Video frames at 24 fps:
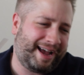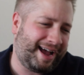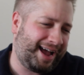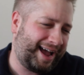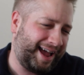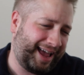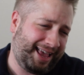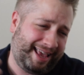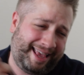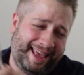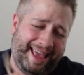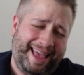
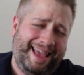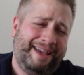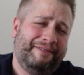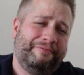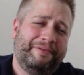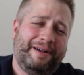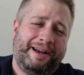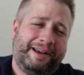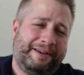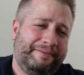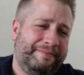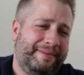I can't
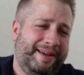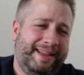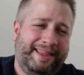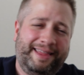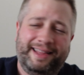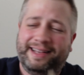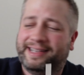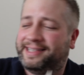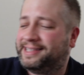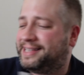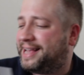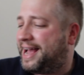recommend
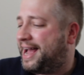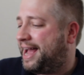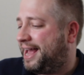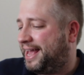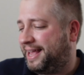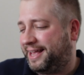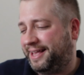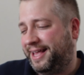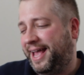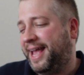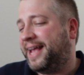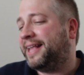this. I
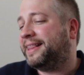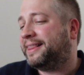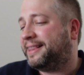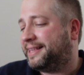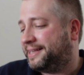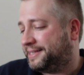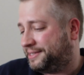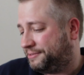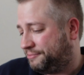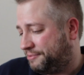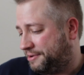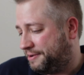hate
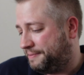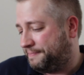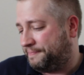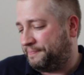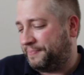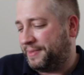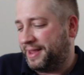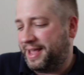this one.